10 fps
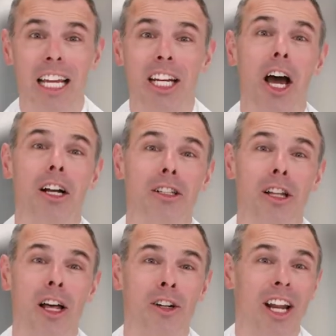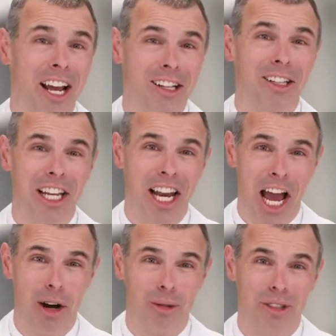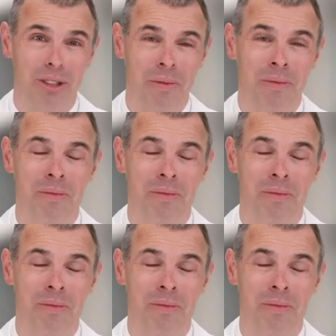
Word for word: like an uncluttered and clean house.